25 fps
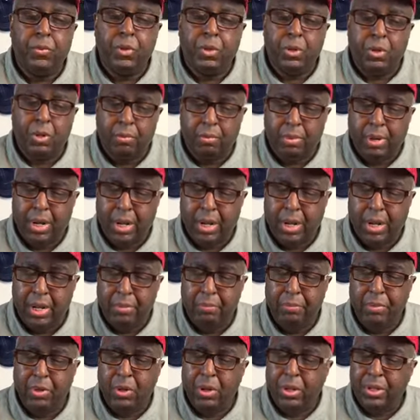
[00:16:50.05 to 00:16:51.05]
goodbye,
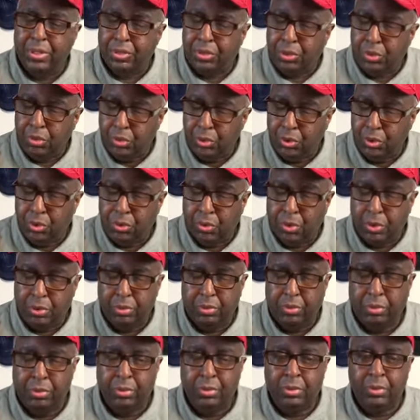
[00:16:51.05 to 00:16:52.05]
but as usual,
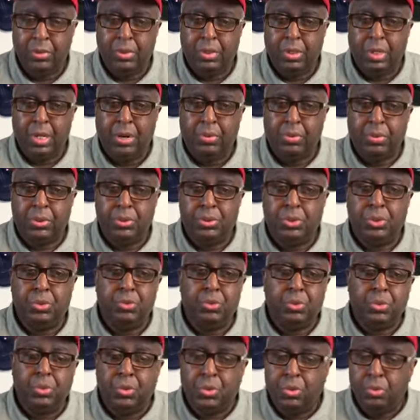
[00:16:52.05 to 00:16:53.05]
I want you
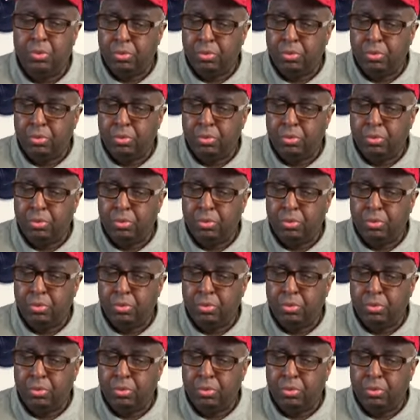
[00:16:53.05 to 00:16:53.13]
to